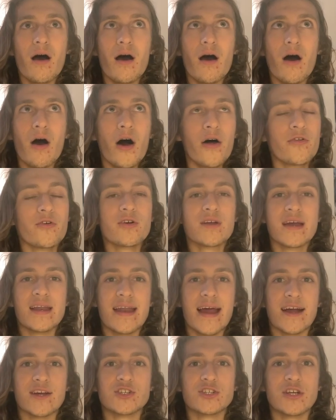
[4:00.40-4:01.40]
other
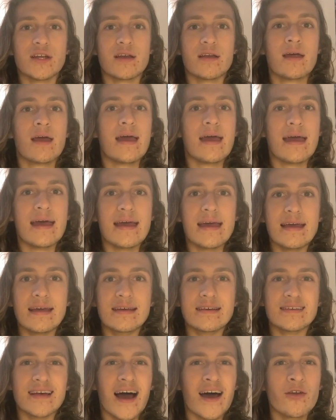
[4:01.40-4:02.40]
connection
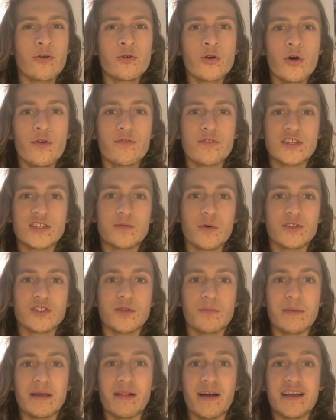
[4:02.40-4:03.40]
is, I don't know if it's supposed
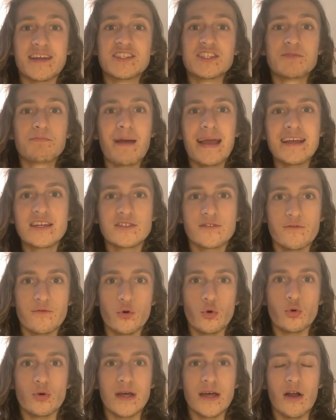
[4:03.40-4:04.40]
to be like space
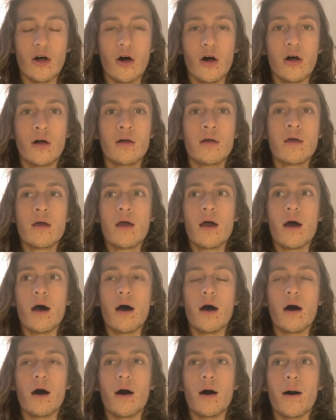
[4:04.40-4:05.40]
food at all.
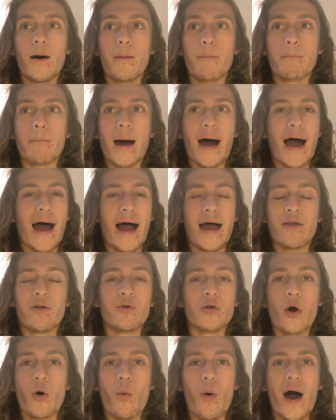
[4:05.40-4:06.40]
I
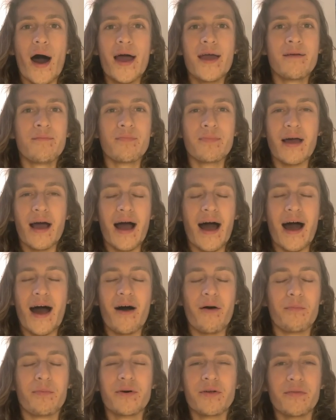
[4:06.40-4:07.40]
don't know why.
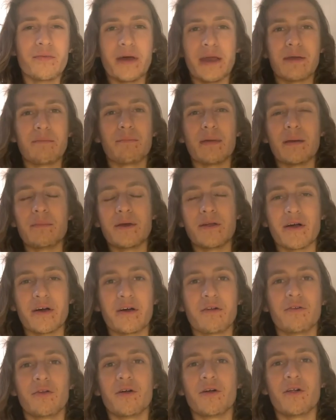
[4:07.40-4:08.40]
I'll put like maybe like
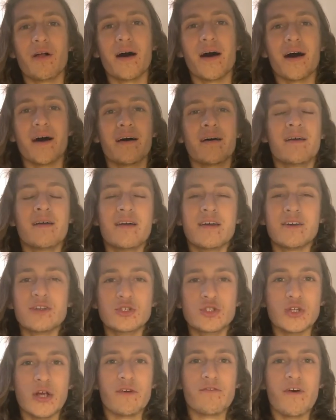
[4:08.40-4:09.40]
a little
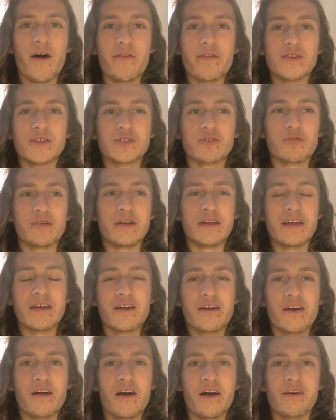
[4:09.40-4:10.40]
GIF on the screen
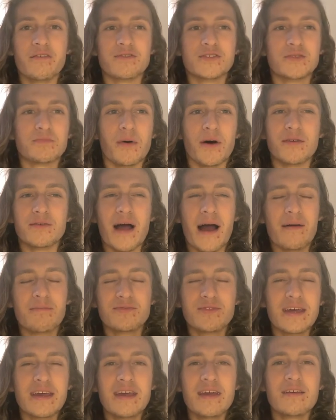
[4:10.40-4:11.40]
here of I'm
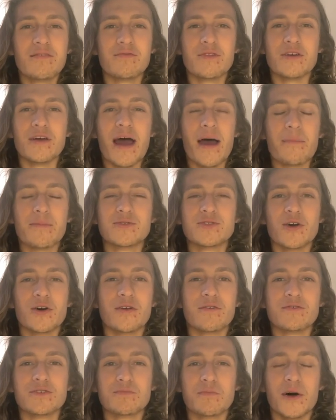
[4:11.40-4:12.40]
thinking of the episode
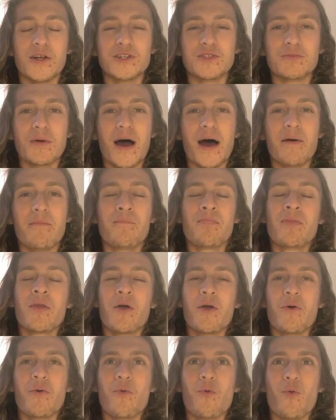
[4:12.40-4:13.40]
of SpongeBob
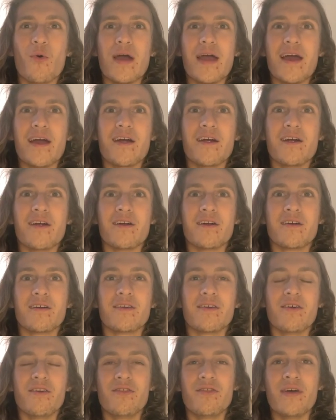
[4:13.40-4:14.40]
where
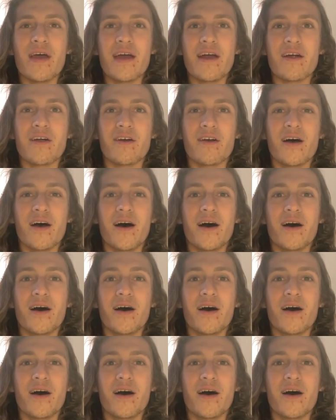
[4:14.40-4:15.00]
they're